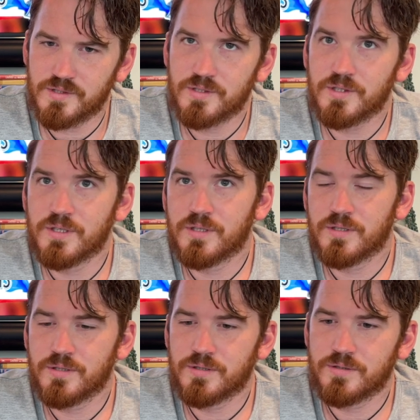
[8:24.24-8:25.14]

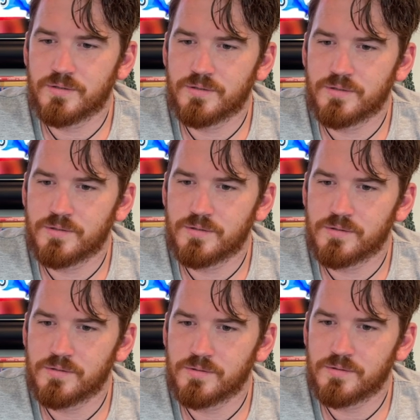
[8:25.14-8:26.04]

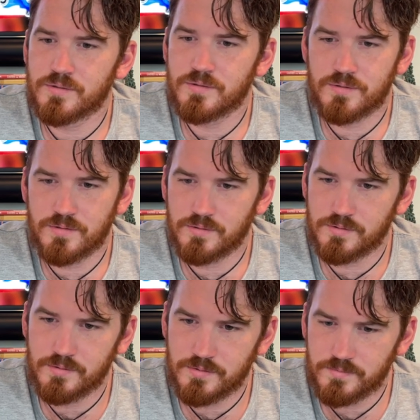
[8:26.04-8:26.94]

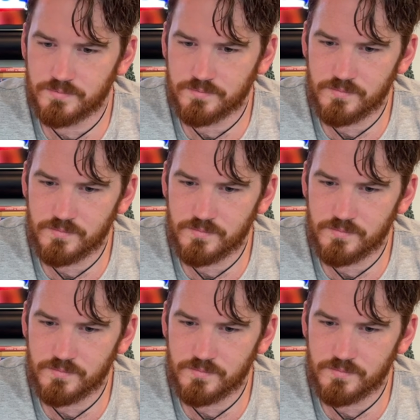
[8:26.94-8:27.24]
This person isn't speaking.